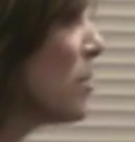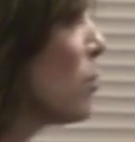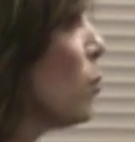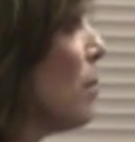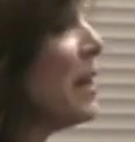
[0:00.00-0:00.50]
to
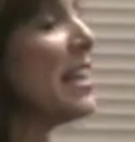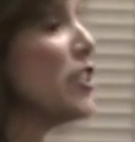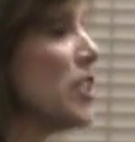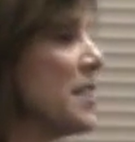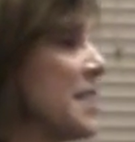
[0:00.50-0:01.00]
the woman and
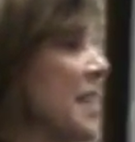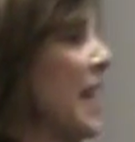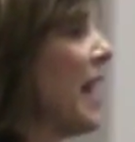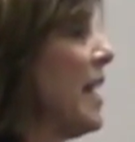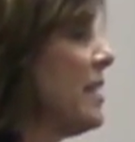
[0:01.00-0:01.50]
she
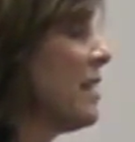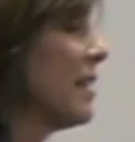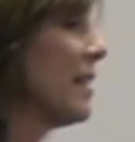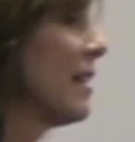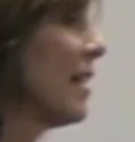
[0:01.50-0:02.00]
said,
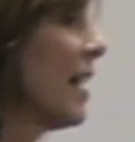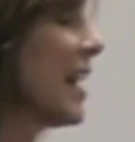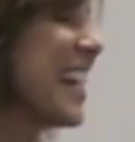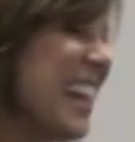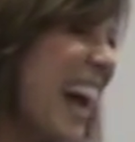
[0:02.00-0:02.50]

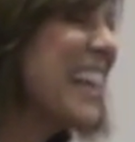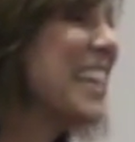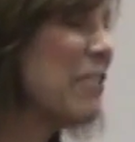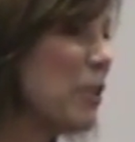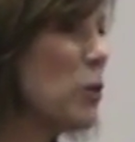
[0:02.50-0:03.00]
"Can I
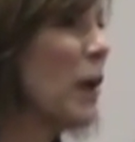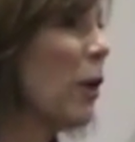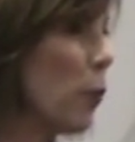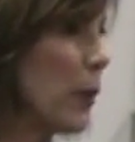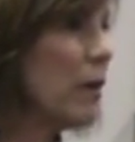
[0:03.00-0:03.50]
give you
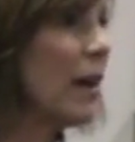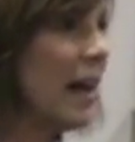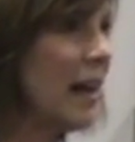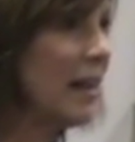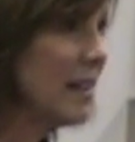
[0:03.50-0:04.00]
a real
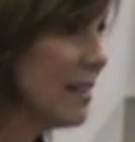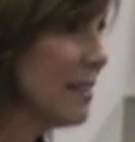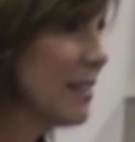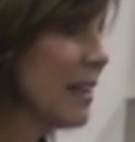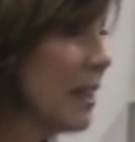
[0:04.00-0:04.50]
hug?"
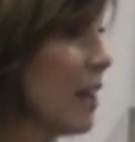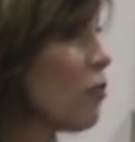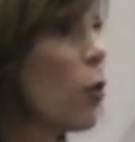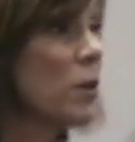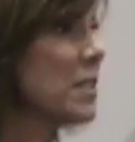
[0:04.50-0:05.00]

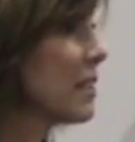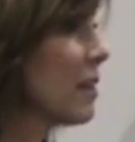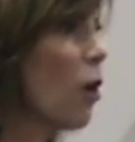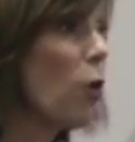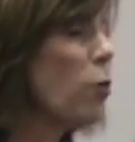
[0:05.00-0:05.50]
Of course,
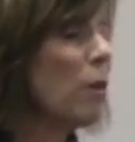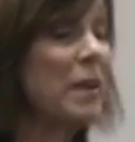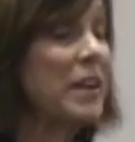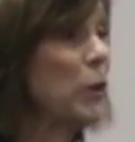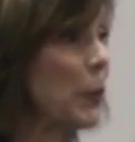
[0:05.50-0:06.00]
the old
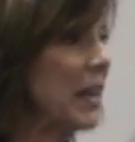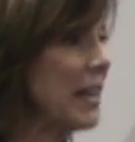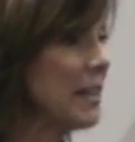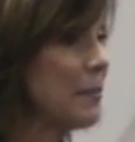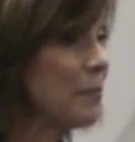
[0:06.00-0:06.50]
woman agreed.